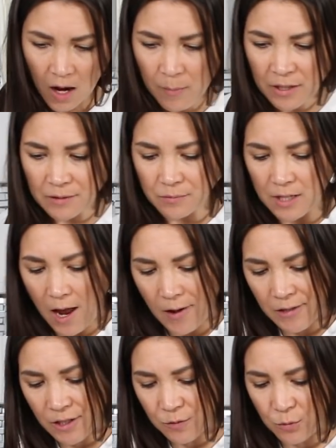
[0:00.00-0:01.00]
I mean, yeah,
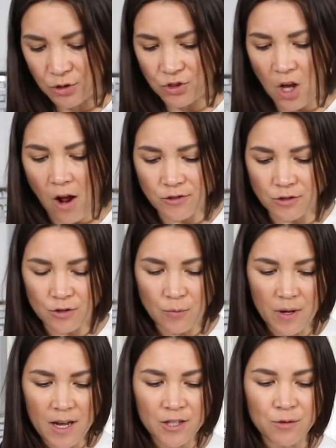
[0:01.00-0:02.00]
it needs more sauce. The
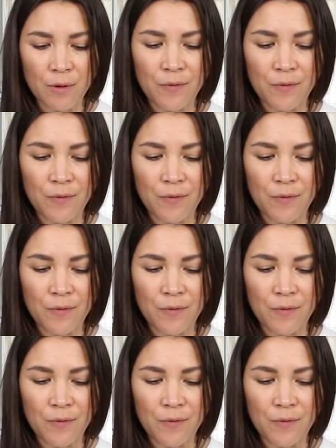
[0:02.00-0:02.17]
way I do